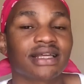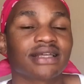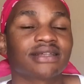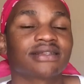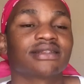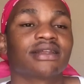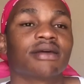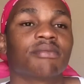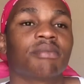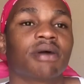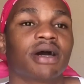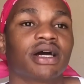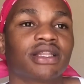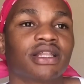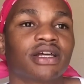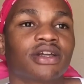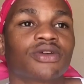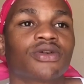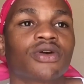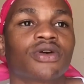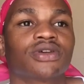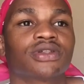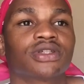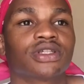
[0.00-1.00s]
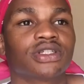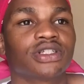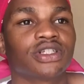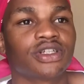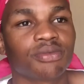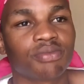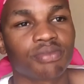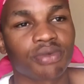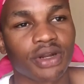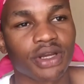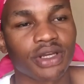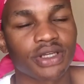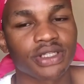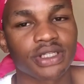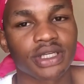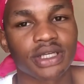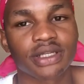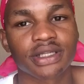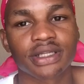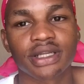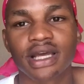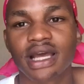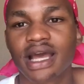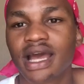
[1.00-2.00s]
That's the part that causes
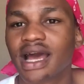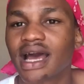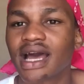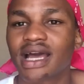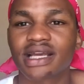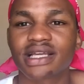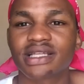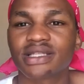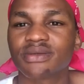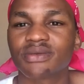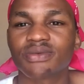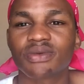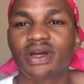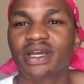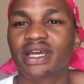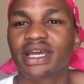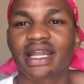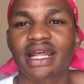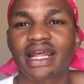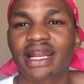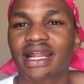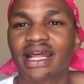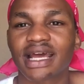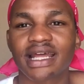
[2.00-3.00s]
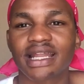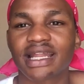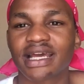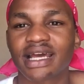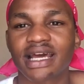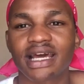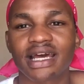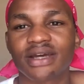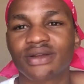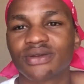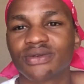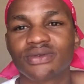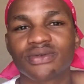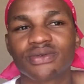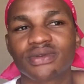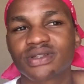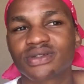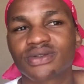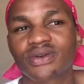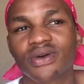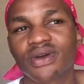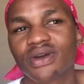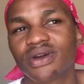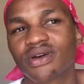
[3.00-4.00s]
depression.
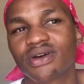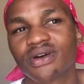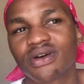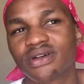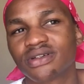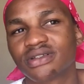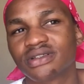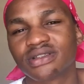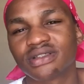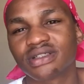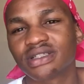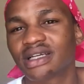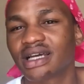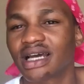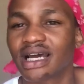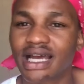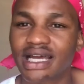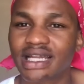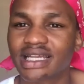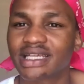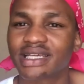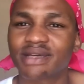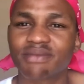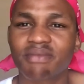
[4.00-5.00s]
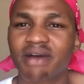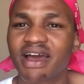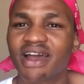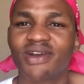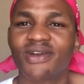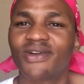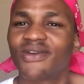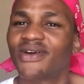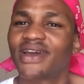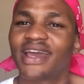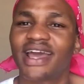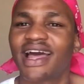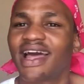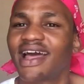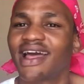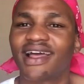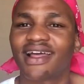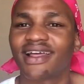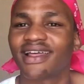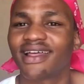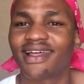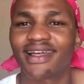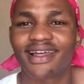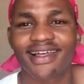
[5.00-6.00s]
What's going on? How do you get my
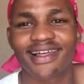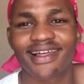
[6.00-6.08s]
lawyer?